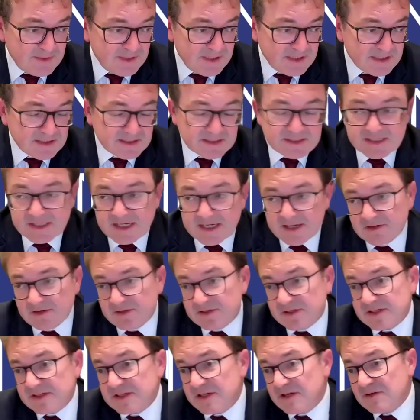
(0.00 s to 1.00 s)
PME and the
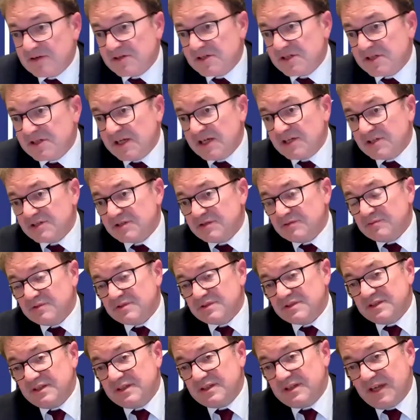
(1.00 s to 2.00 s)
Scout
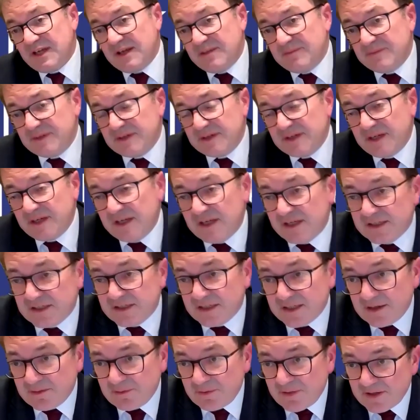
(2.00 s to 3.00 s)
Association was an attempt
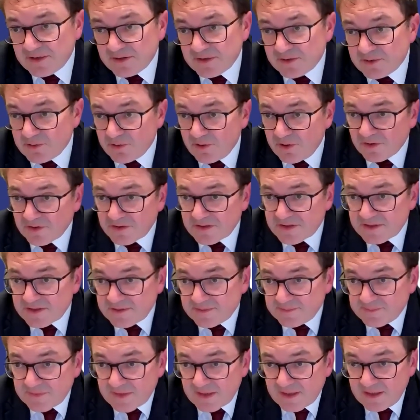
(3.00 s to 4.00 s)
to get round the
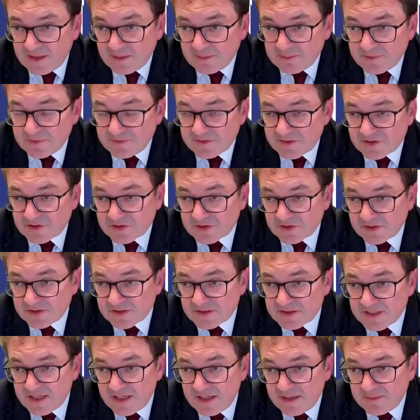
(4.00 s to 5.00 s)
Cox
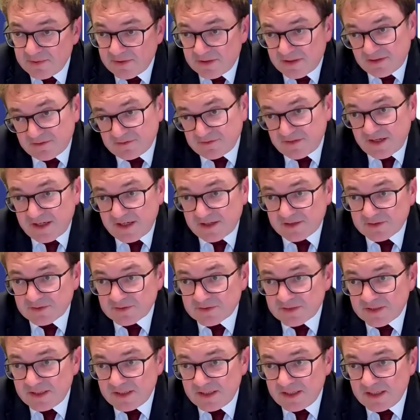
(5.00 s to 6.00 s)
provisions, but it
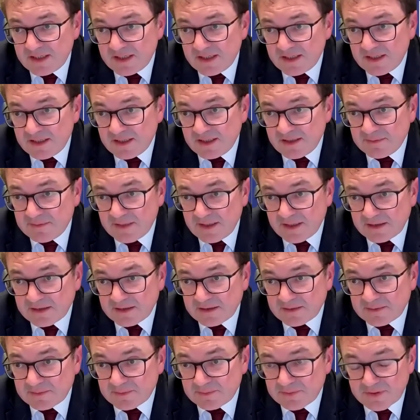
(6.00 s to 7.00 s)
failed.
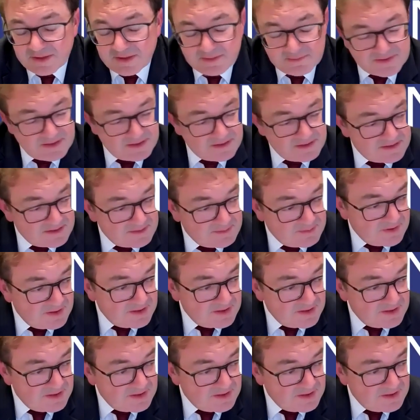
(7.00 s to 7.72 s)
And perhaps